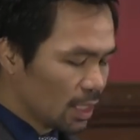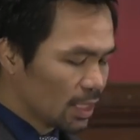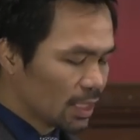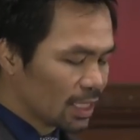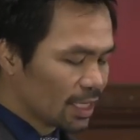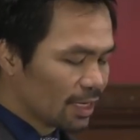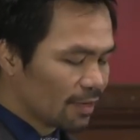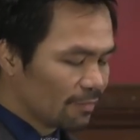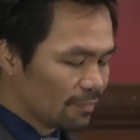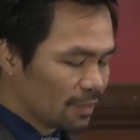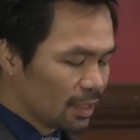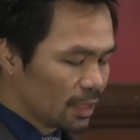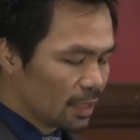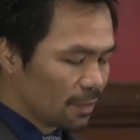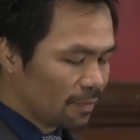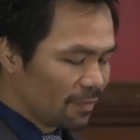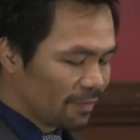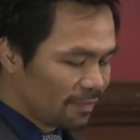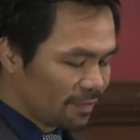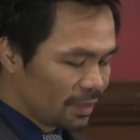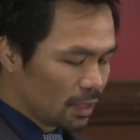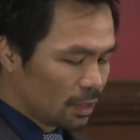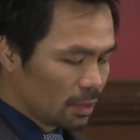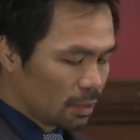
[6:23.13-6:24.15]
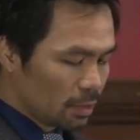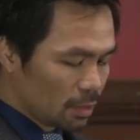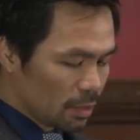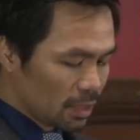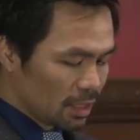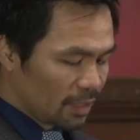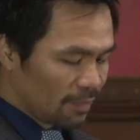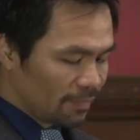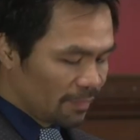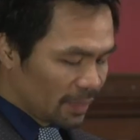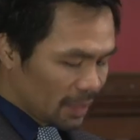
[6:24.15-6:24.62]
In crafting
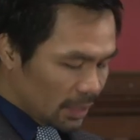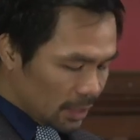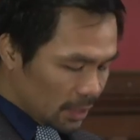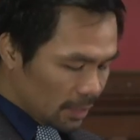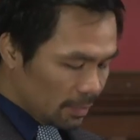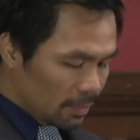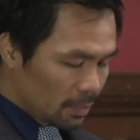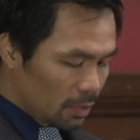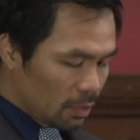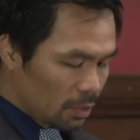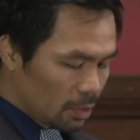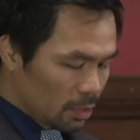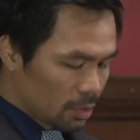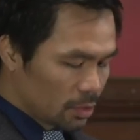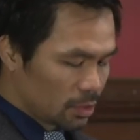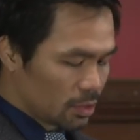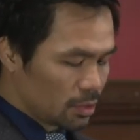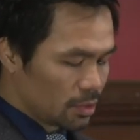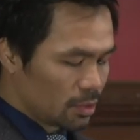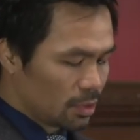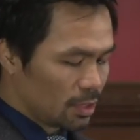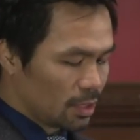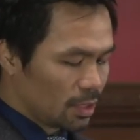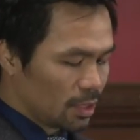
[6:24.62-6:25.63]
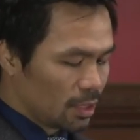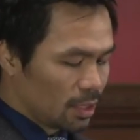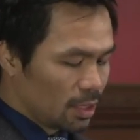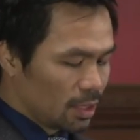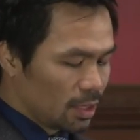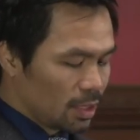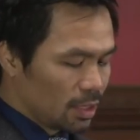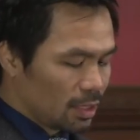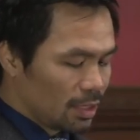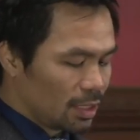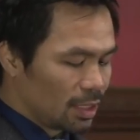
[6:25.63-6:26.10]
effective laws,
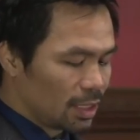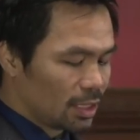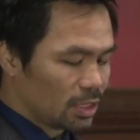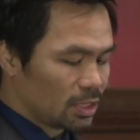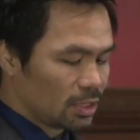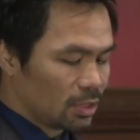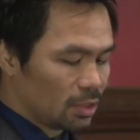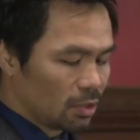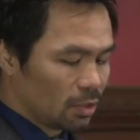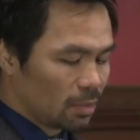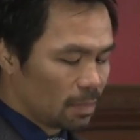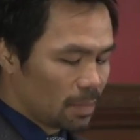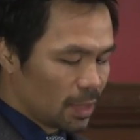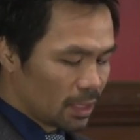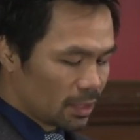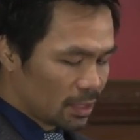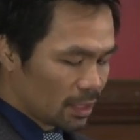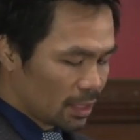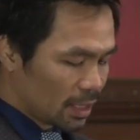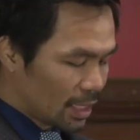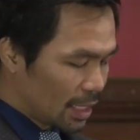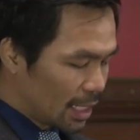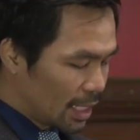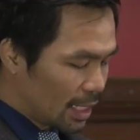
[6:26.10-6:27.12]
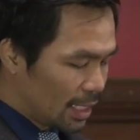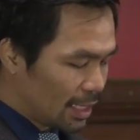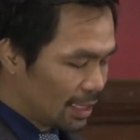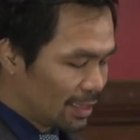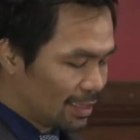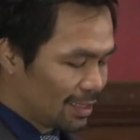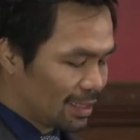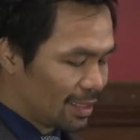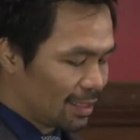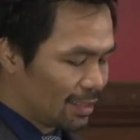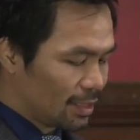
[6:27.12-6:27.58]
there is no better
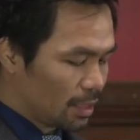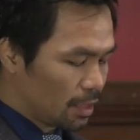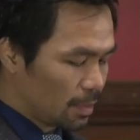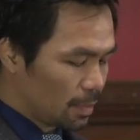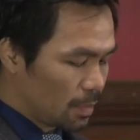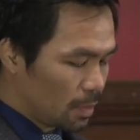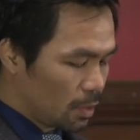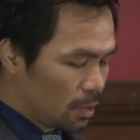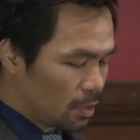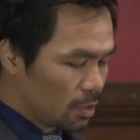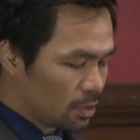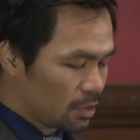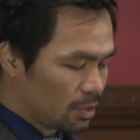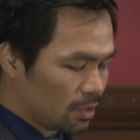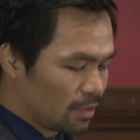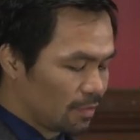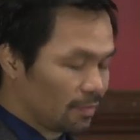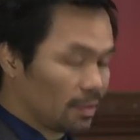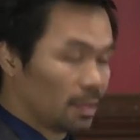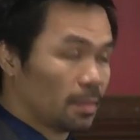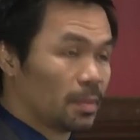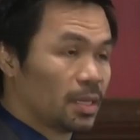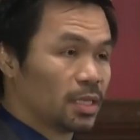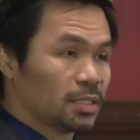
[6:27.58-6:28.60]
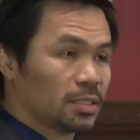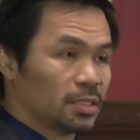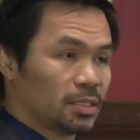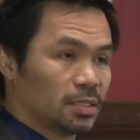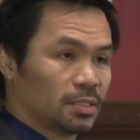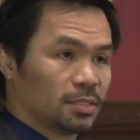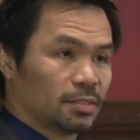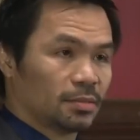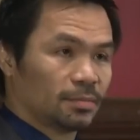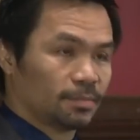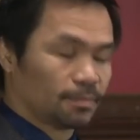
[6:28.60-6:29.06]
guide than the pulse of the
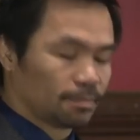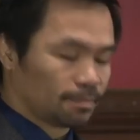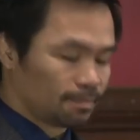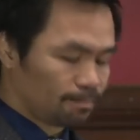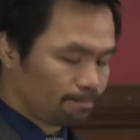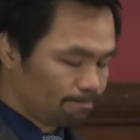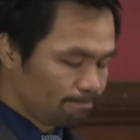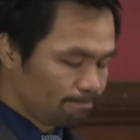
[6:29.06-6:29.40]
masses.